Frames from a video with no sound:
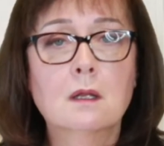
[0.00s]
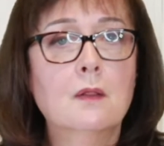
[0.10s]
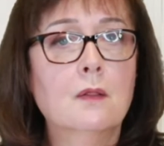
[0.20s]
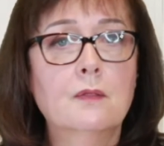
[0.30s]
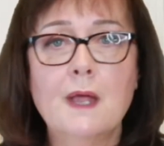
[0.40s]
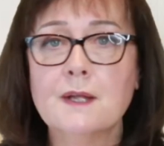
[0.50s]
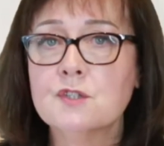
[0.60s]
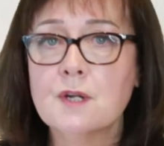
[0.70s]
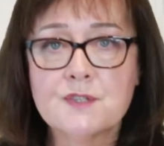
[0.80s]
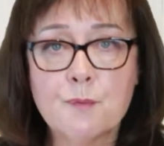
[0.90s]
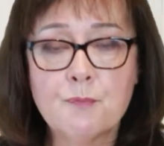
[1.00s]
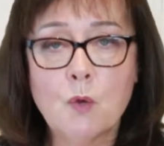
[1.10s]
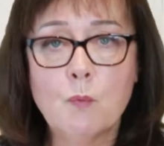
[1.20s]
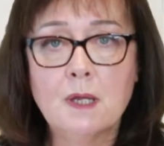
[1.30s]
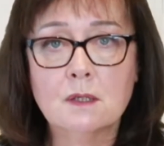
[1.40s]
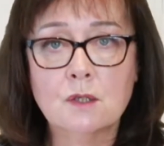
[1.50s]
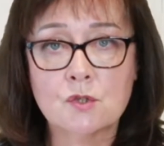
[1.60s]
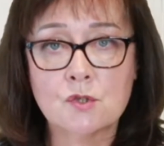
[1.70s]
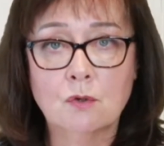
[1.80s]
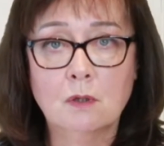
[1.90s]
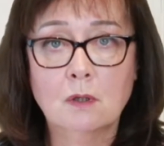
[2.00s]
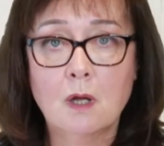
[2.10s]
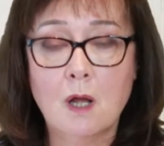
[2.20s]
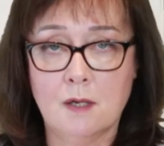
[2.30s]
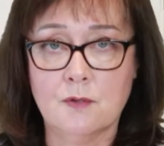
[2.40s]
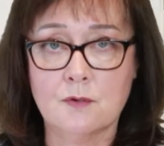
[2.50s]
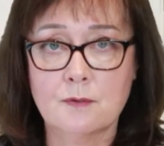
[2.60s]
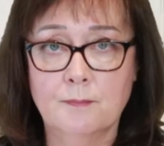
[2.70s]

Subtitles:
That's not something we can control either.